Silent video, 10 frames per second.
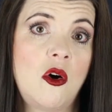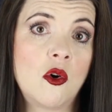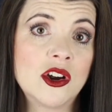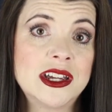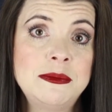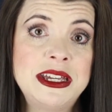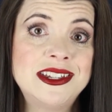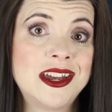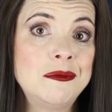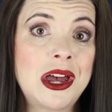Or it could be
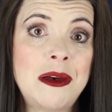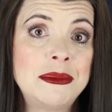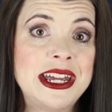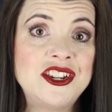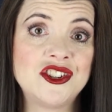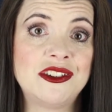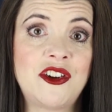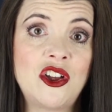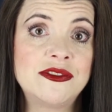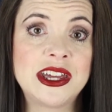some combination of
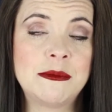all of the